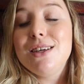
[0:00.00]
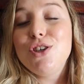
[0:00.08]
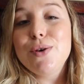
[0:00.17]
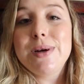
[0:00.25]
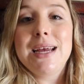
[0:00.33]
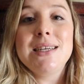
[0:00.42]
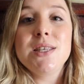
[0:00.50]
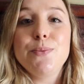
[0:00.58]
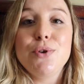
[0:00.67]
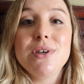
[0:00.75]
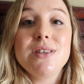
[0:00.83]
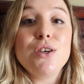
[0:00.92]

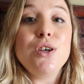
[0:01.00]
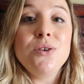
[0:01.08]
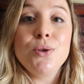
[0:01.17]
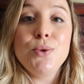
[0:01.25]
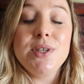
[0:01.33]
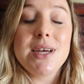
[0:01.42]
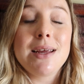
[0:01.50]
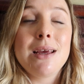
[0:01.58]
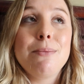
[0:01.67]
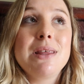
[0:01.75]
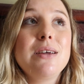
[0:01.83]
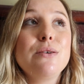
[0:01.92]
Johannesburg is huge, and
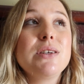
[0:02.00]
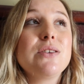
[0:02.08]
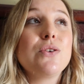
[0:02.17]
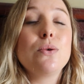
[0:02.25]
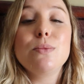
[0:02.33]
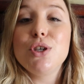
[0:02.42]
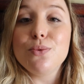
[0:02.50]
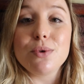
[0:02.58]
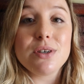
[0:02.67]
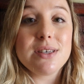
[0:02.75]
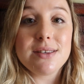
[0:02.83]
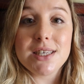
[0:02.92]
I bet there is so much
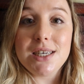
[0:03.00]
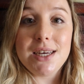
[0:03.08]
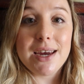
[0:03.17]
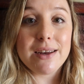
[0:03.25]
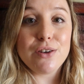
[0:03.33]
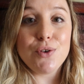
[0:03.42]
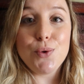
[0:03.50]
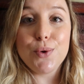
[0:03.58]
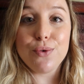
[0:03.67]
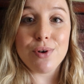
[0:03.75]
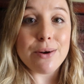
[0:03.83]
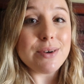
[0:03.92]
more to see and do
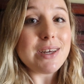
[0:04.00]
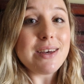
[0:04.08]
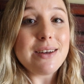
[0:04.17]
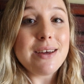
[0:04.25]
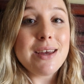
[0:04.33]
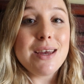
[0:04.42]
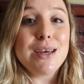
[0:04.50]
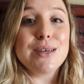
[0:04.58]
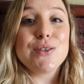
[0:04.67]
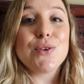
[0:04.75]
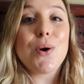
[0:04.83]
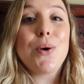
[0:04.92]
around it.
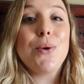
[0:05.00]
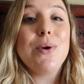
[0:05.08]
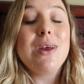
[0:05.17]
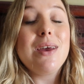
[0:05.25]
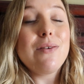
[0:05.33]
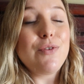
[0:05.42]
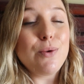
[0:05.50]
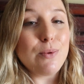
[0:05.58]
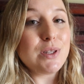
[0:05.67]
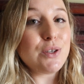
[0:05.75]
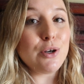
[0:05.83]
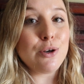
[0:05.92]
So if you
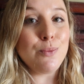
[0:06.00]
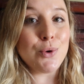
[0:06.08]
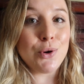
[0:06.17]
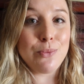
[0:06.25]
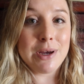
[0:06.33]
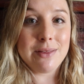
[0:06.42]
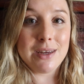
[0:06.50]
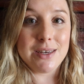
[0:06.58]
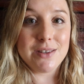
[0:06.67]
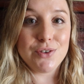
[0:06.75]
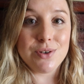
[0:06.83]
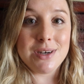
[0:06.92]
want to learn more about the
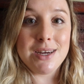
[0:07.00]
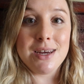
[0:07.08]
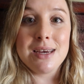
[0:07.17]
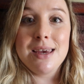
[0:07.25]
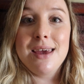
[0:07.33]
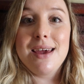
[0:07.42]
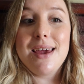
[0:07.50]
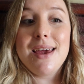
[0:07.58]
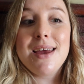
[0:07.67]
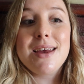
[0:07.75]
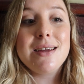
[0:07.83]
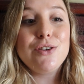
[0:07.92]
history
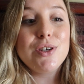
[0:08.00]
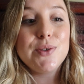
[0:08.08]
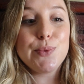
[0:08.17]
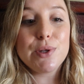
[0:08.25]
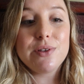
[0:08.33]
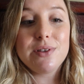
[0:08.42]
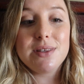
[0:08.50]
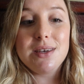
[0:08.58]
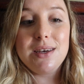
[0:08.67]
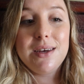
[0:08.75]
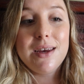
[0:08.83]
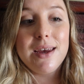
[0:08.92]
and just want to
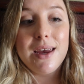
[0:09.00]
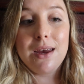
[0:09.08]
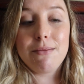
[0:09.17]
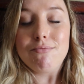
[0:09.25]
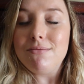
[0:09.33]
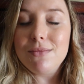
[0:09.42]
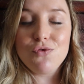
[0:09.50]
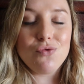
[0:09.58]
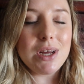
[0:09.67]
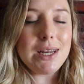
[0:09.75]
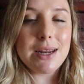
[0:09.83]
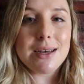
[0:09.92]
see a
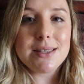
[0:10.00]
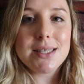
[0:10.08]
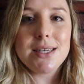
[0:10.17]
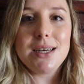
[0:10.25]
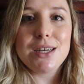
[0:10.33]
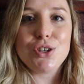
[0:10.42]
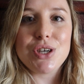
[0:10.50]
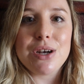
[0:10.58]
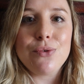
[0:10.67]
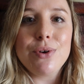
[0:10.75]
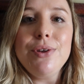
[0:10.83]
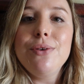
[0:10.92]
really nice city in
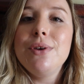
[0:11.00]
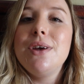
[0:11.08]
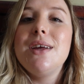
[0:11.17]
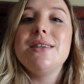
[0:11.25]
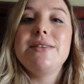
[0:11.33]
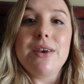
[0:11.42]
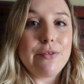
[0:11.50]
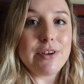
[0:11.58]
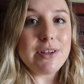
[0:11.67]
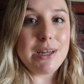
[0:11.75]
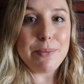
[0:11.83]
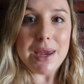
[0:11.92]
general,
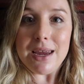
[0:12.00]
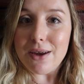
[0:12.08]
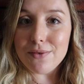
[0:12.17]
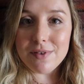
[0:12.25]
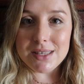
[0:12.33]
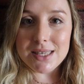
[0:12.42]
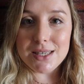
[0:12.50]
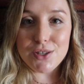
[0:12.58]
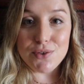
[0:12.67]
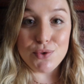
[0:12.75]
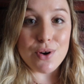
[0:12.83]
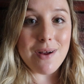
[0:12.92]
definitely pay a visit
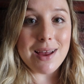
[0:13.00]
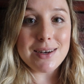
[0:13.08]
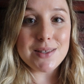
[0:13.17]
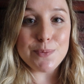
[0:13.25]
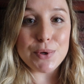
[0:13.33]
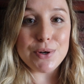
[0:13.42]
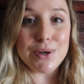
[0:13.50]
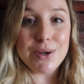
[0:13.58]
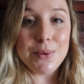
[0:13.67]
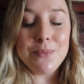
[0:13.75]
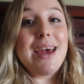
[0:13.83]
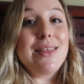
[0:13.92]
to Johannesburg.
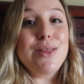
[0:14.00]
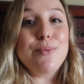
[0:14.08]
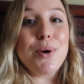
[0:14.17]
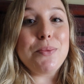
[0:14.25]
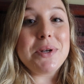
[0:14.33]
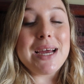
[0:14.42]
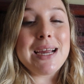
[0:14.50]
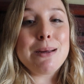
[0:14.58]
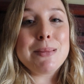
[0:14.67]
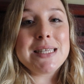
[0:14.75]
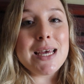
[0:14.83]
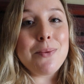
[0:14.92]
At the moment I
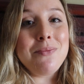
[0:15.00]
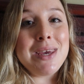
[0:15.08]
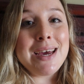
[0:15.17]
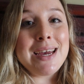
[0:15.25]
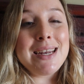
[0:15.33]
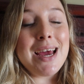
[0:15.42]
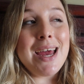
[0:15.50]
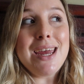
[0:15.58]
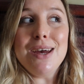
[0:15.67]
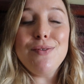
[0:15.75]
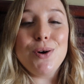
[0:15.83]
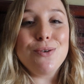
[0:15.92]
am in Zambia and I
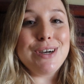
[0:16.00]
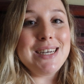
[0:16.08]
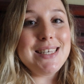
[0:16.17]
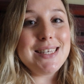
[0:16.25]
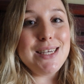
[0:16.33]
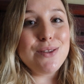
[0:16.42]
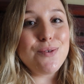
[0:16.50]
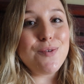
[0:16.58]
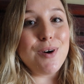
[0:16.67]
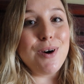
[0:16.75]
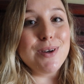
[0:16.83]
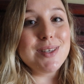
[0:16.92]
have already seen the
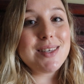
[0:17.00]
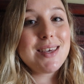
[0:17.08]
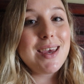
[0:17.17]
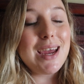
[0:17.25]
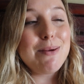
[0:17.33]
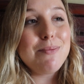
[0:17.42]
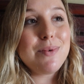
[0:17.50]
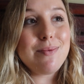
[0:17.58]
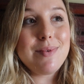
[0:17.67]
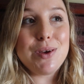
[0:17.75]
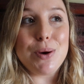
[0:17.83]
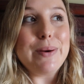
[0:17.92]
falls. I'm
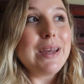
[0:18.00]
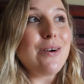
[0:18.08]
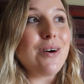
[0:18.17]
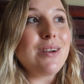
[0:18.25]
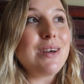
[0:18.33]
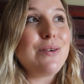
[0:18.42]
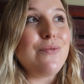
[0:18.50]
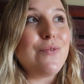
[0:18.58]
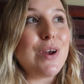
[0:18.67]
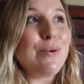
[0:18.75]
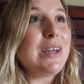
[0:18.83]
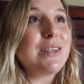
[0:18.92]
going on a
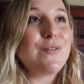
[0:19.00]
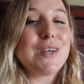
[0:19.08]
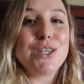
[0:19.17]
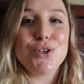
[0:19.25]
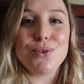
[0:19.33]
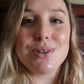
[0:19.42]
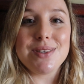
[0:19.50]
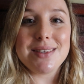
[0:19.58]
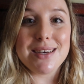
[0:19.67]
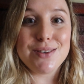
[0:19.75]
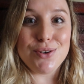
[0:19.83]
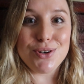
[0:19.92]
very adventurous
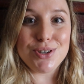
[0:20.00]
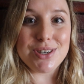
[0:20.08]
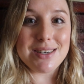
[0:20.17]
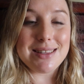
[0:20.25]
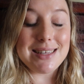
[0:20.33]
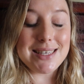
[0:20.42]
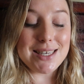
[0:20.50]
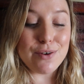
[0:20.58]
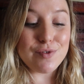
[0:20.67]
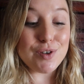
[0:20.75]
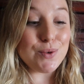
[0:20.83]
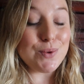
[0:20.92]
excursion this
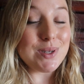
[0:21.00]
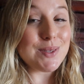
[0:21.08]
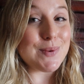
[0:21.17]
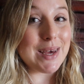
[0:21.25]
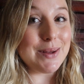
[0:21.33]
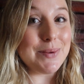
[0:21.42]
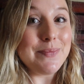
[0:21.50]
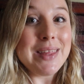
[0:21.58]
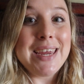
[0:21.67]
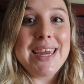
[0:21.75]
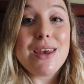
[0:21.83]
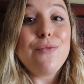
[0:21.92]
afternoon as well.
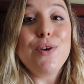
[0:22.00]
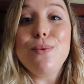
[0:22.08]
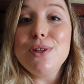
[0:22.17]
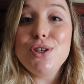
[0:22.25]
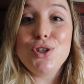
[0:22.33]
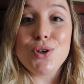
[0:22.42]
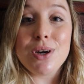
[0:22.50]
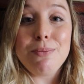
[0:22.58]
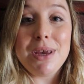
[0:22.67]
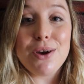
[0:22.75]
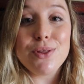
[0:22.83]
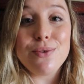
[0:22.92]
If you want to join
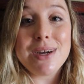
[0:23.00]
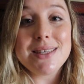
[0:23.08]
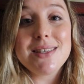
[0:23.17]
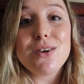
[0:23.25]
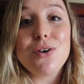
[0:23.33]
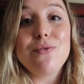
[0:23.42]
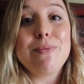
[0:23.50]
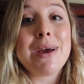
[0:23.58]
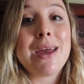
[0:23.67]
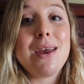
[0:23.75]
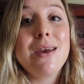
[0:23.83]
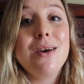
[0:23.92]
me on the rest of
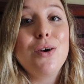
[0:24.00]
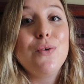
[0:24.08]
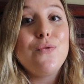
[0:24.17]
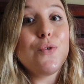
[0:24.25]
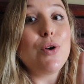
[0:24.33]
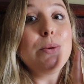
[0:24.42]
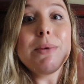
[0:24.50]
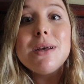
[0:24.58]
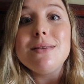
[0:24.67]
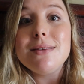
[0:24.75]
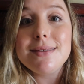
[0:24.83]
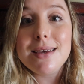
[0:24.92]
my 4
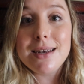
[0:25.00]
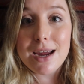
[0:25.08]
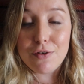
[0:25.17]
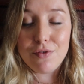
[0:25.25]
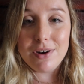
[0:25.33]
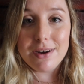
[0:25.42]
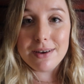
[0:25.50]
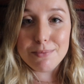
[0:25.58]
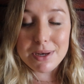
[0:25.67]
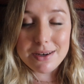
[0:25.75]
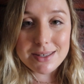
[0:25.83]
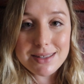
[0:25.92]
months in Africa,
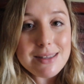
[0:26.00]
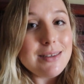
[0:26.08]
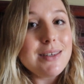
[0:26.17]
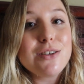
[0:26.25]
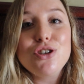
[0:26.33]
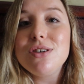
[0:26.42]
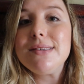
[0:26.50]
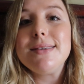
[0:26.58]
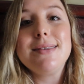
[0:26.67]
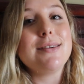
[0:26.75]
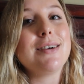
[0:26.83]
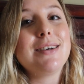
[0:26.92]
because this is just a
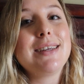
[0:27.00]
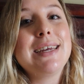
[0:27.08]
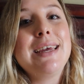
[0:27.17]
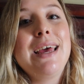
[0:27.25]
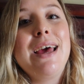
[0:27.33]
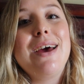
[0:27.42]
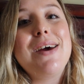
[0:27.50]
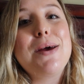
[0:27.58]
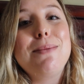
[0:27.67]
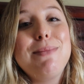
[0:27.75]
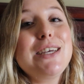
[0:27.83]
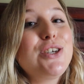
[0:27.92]
start,
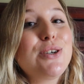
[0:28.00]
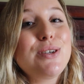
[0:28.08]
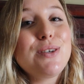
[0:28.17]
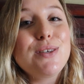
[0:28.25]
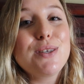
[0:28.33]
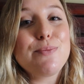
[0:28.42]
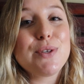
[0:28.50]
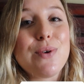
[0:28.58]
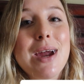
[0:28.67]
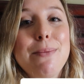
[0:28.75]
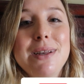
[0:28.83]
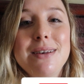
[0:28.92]
make sure to
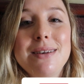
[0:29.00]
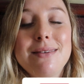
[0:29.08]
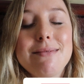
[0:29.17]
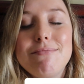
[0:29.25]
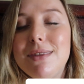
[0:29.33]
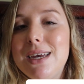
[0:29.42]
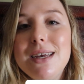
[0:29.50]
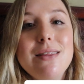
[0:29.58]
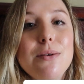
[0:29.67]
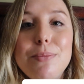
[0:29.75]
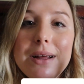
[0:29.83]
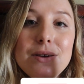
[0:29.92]
subscribe and hit
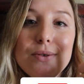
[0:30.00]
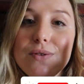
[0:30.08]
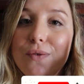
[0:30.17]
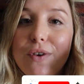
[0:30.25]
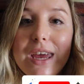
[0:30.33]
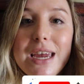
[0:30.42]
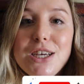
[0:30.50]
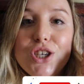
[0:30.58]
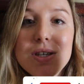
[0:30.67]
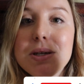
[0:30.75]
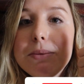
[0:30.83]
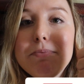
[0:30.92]
the bell
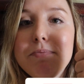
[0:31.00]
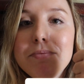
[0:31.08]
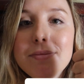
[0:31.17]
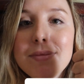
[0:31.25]
notification,